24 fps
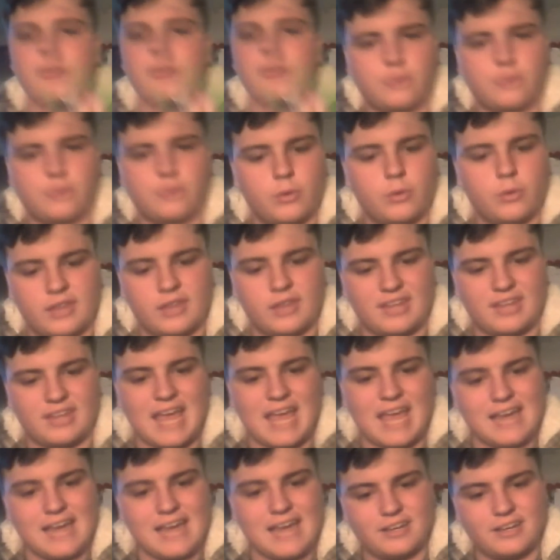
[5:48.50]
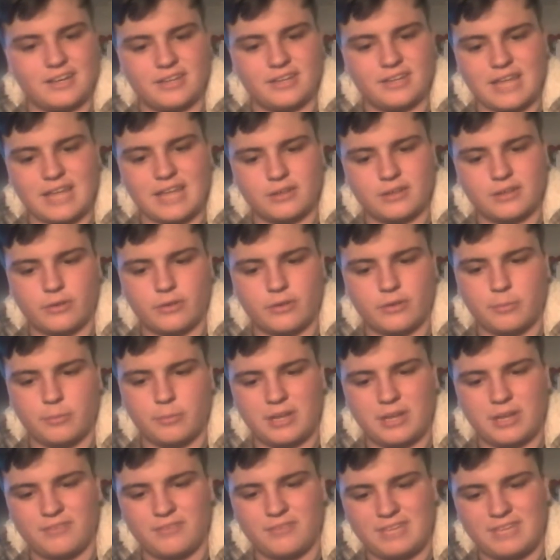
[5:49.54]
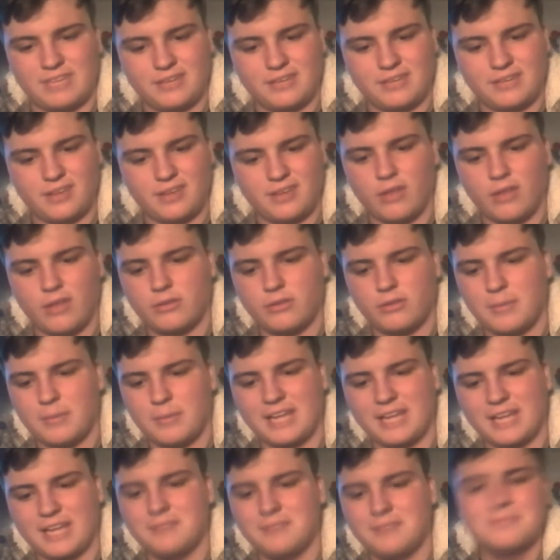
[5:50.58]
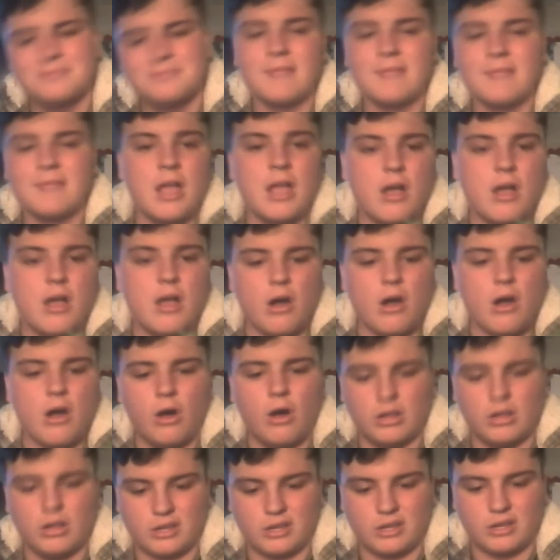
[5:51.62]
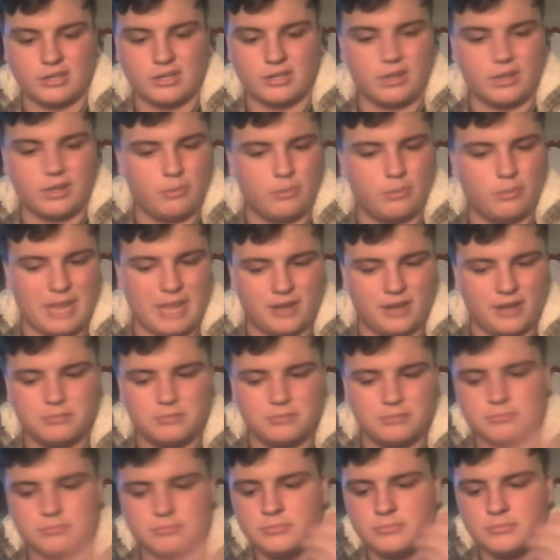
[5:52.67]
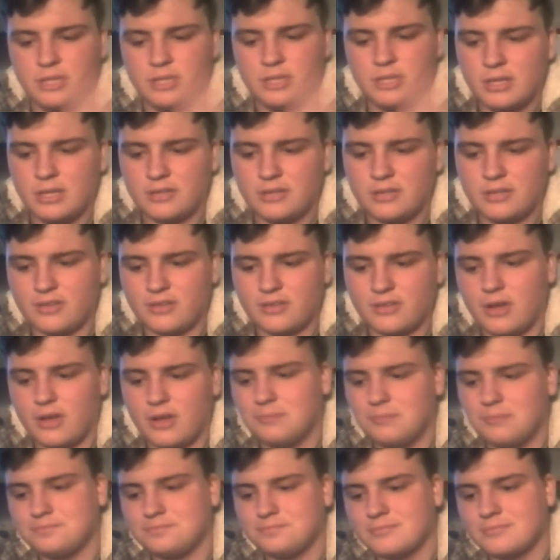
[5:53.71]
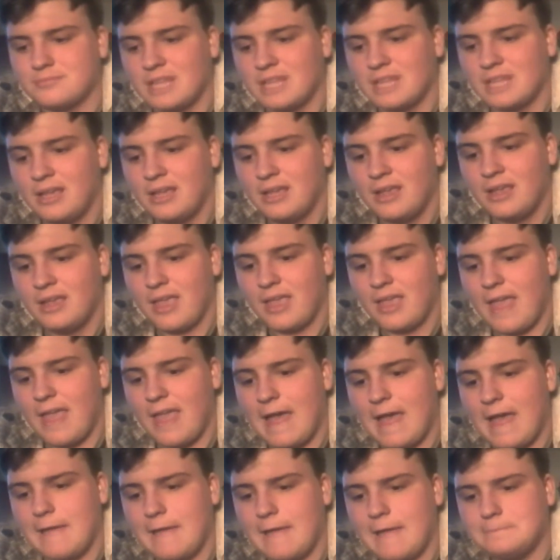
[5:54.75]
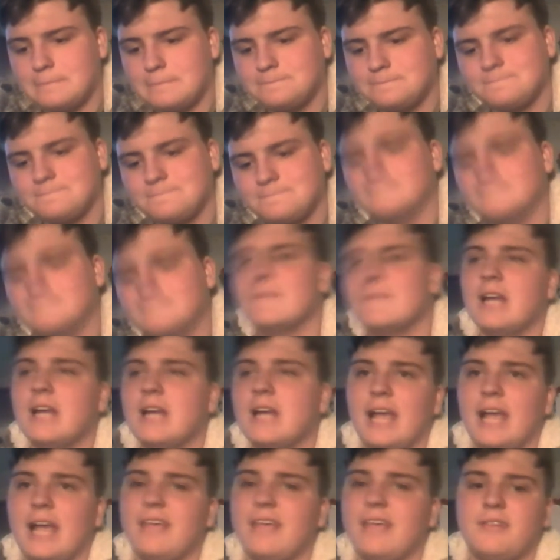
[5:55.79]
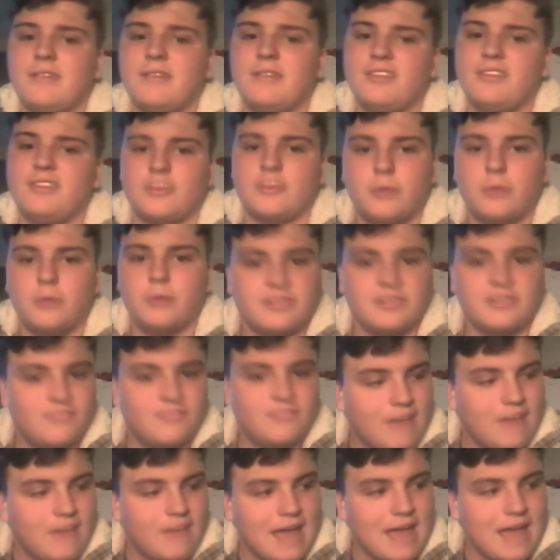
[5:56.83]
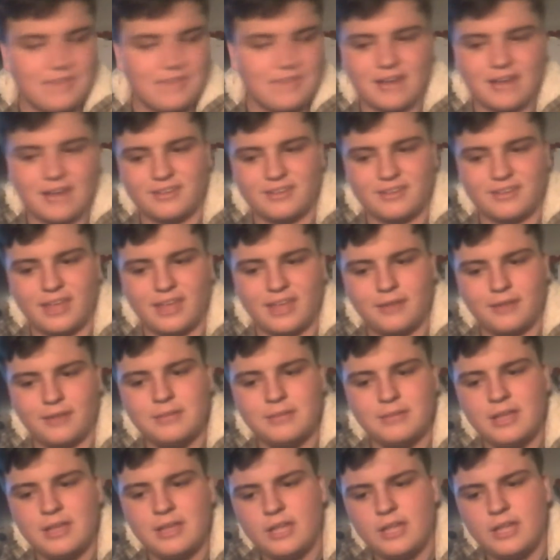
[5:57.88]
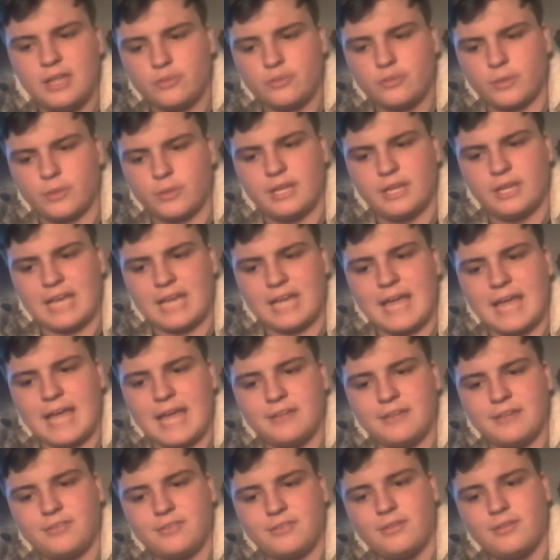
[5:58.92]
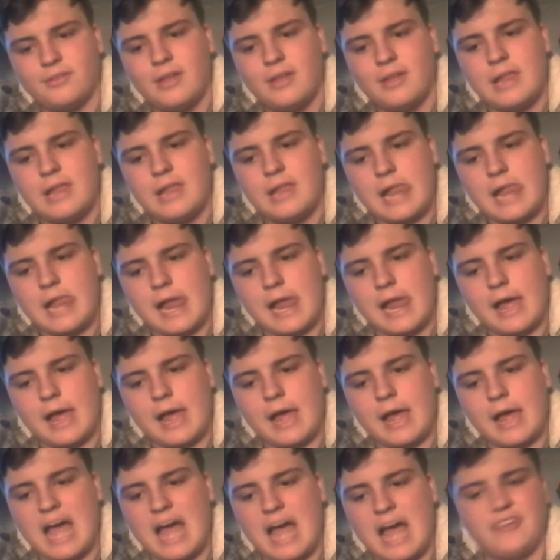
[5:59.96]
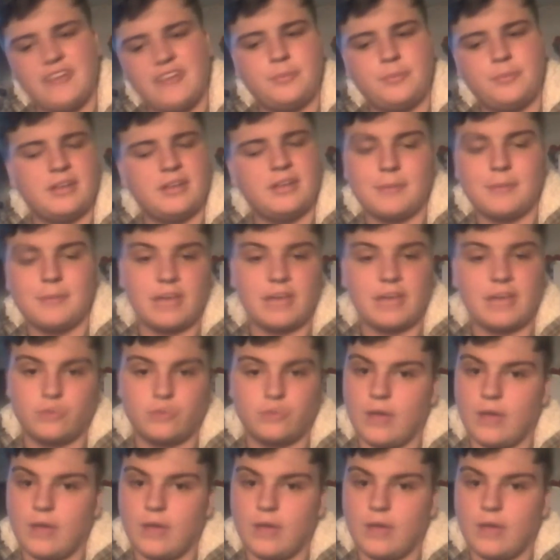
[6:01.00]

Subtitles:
that was cool that they added in that little bit of detail to make it all look a little better. So, I give it a 6.5 out of 10. It's really nice. I spent about